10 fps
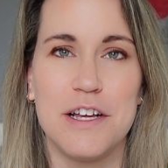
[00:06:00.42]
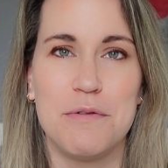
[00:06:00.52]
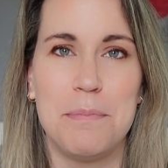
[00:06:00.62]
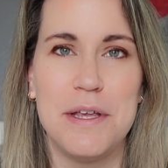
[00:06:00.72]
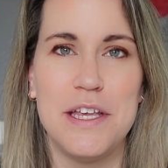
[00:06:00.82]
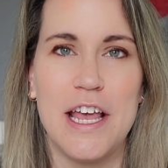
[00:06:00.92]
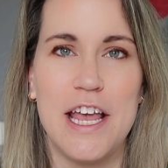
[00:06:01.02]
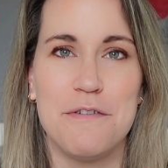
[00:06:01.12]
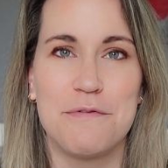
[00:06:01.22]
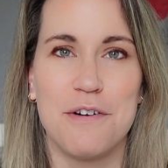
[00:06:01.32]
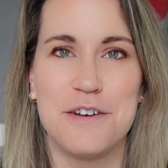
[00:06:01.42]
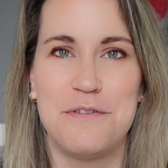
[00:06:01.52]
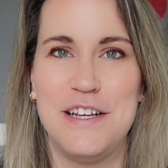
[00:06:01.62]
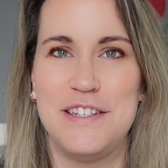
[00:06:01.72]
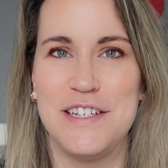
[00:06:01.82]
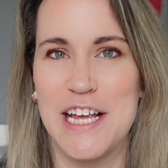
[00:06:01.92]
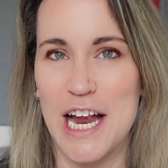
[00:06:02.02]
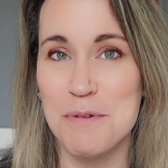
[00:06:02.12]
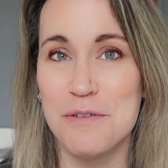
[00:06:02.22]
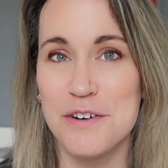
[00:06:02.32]
There will be a front-facing
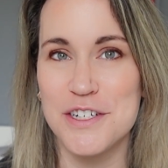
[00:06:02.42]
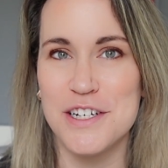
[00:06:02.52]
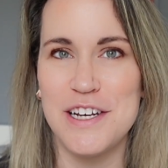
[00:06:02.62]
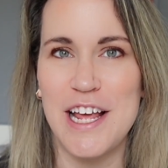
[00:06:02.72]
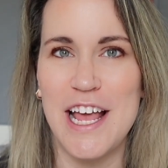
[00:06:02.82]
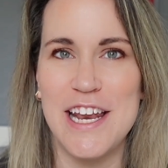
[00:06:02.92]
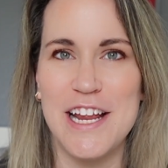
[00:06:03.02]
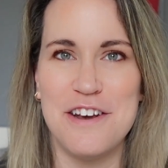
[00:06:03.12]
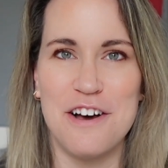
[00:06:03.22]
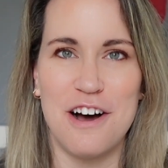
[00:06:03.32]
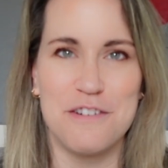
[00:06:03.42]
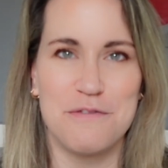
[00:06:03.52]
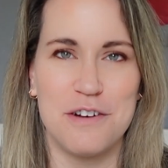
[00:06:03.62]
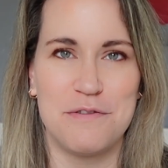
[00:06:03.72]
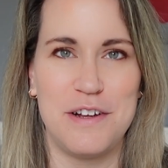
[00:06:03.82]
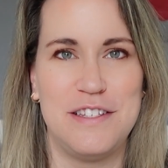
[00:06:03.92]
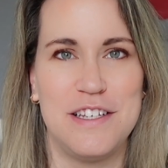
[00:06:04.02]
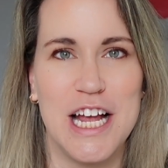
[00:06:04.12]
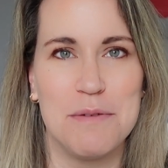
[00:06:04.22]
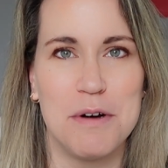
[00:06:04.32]
camera version and a
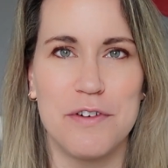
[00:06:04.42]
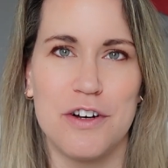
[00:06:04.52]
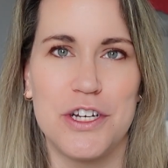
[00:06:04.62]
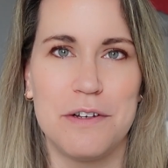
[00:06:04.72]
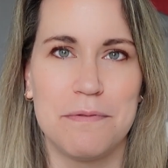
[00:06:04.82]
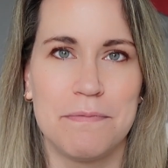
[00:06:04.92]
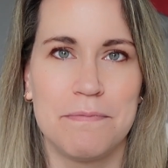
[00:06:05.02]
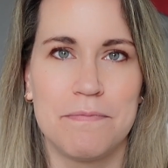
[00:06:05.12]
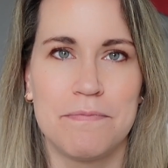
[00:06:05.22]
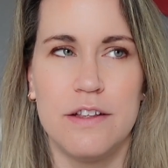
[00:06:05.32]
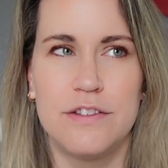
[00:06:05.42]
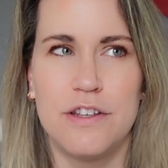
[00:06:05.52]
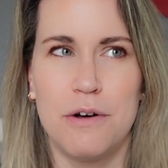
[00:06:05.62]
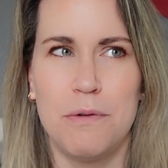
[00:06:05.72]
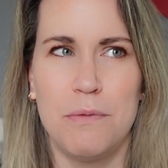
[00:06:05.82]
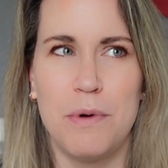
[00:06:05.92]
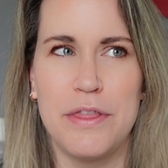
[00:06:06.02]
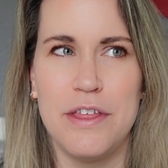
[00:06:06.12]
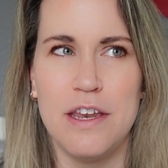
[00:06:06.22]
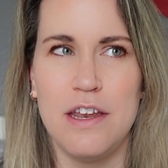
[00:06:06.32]
non-front-facing camera version. So
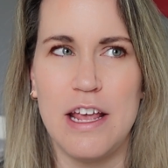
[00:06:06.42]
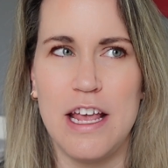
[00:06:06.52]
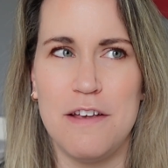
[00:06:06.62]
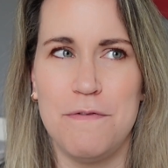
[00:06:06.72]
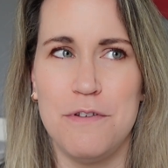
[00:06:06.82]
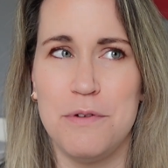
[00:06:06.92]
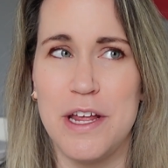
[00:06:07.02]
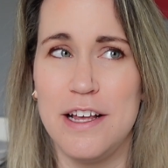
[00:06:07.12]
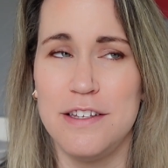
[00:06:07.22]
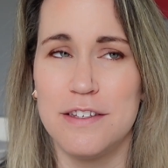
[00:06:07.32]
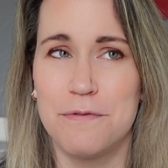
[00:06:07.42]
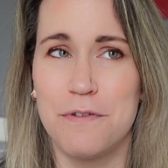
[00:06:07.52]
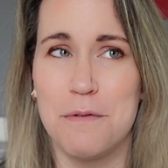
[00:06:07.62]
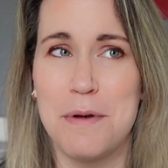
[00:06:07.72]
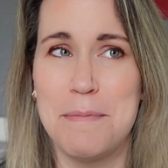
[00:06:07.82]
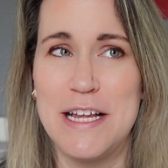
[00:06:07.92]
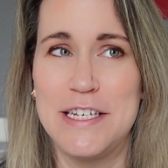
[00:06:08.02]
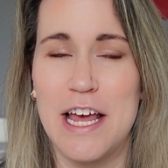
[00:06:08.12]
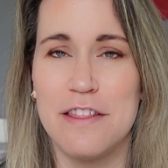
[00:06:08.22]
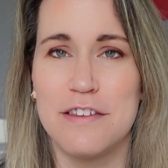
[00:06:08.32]
within a few days, from May
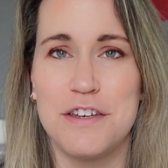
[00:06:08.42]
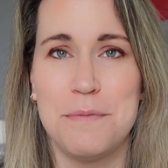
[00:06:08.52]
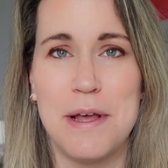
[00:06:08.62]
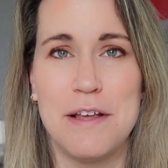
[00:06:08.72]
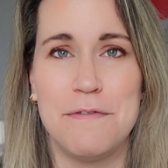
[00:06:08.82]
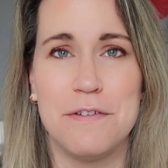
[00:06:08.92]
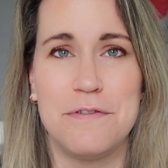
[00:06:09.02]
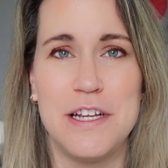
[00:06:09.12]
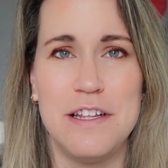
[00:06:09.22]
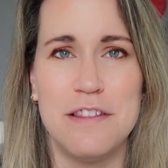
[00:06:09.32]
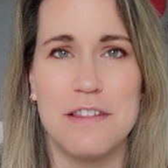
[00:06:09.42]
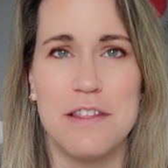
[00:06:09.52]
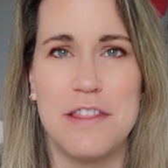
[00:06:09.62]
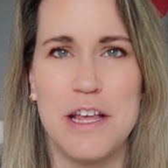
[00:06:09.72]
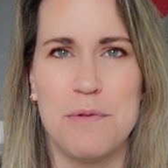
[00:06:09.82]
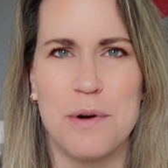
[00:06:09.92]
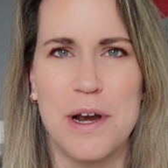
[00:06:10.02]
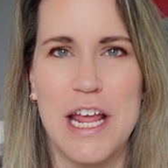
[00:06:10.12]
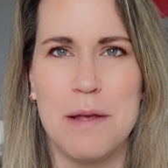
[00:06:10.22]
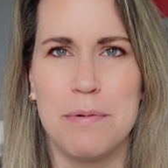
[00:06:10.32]
10th to May 15th, they
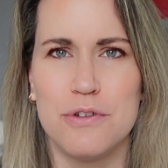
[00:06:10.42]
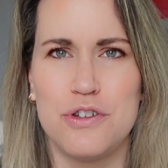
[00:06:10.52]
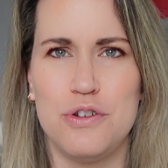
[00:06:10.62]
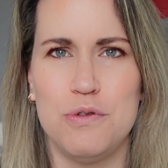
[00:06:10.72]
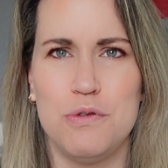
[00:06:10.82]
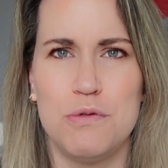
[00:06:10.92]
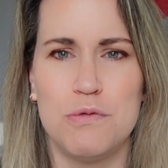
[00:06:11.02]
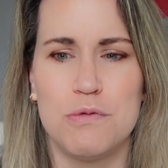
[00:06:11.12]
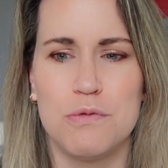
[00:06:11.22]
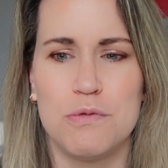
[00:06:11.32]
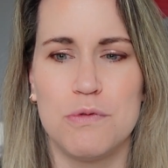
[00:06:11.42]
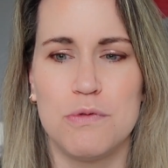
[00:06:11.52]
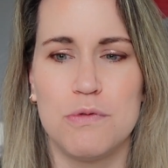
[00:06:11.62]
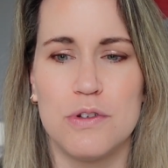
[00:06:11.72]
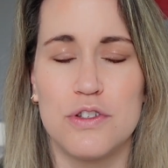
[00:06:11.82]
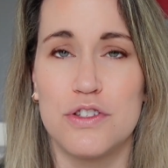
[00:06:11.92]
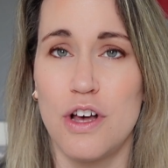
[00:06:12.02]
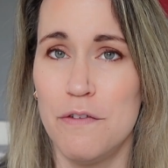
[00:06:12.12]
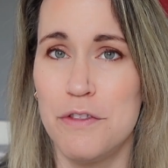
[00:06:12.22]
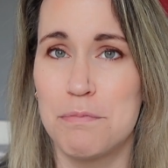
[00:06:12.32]
were able to
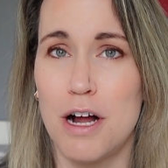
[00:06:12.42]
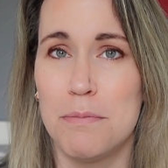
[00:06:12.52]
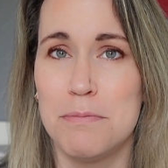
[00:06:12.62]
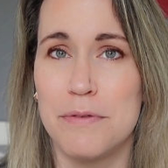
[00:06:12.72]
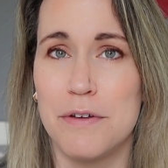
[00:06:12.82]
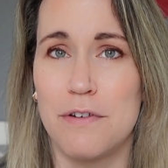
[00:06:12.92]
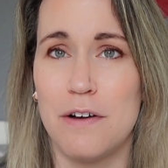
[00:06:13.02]
solve the problem of the